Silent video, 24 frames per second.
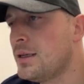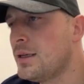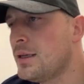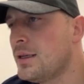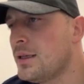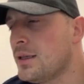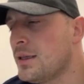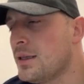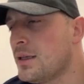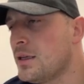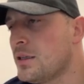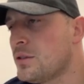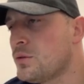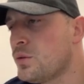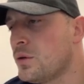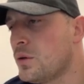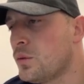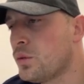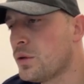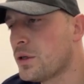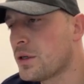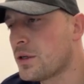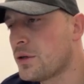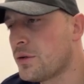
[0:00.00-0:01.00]
and this will
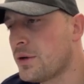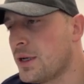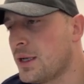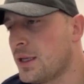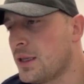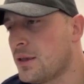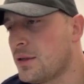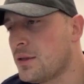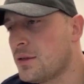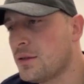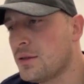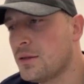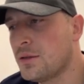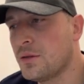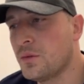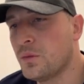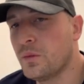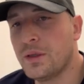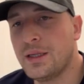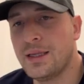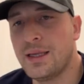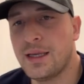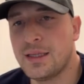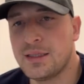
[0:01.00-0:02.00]
work great.
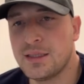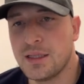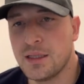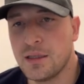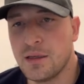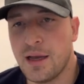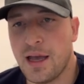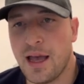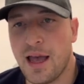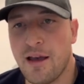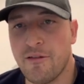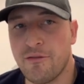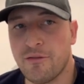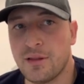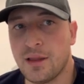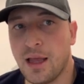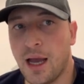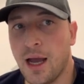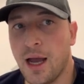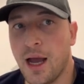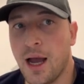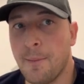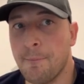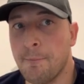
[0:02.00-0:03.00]
We still have
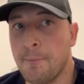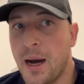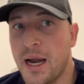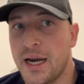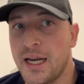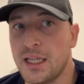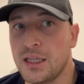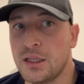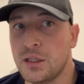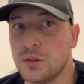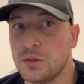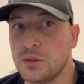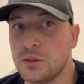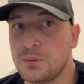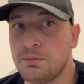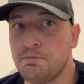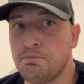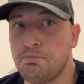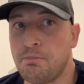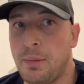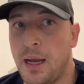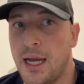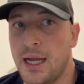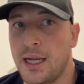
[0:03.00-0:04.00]
the money to
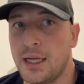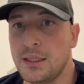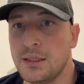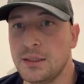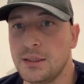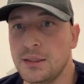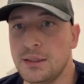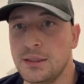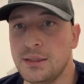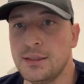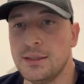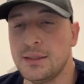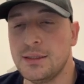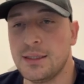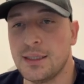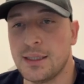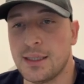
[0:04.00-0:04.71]
spend,